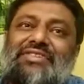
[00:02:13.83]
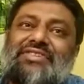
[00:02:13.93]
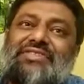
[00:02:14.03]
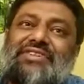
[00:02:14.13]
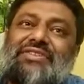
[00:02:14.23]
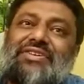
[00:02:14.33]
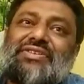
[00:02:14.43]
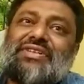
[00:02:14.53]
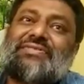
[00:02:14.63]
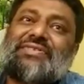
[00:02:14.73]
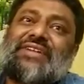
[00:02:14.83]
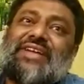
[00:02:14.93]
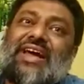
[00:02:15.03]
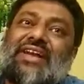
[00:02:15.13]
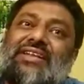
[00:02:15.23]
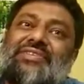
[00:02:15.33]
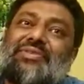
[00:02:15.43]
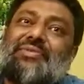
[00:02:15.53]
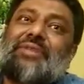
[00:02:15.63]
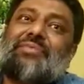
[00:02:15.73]
which is given to the different carriers
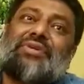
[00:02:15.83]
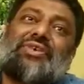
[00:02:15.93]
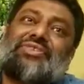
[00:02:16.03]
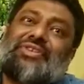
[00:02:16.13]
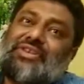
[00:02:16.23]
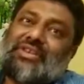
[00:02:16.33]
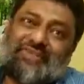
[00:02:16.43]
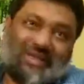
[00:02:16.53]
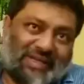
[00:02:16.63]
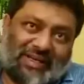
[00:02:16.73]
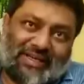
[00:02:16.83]
from Airport Authority of India.